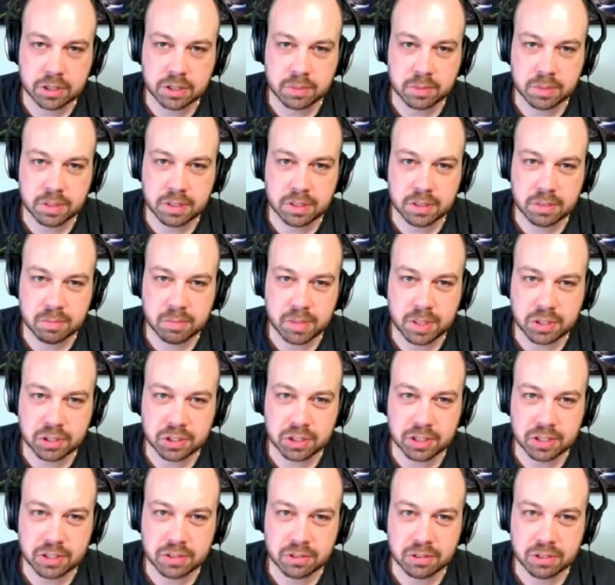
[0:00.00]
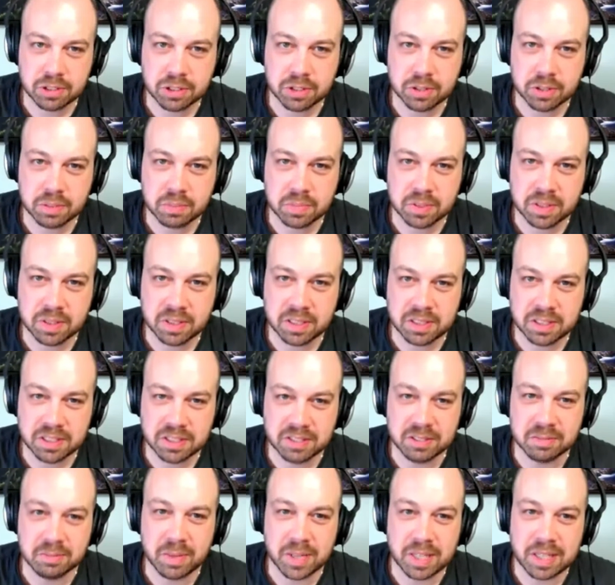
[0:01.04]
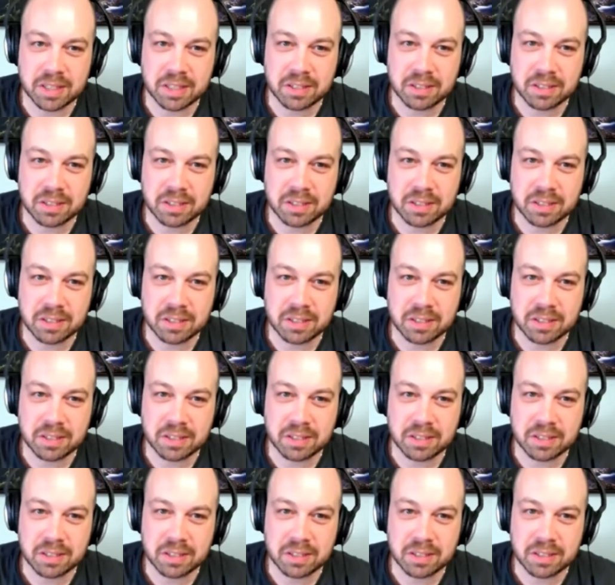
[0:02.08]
Actually, let me make sure I don't show up the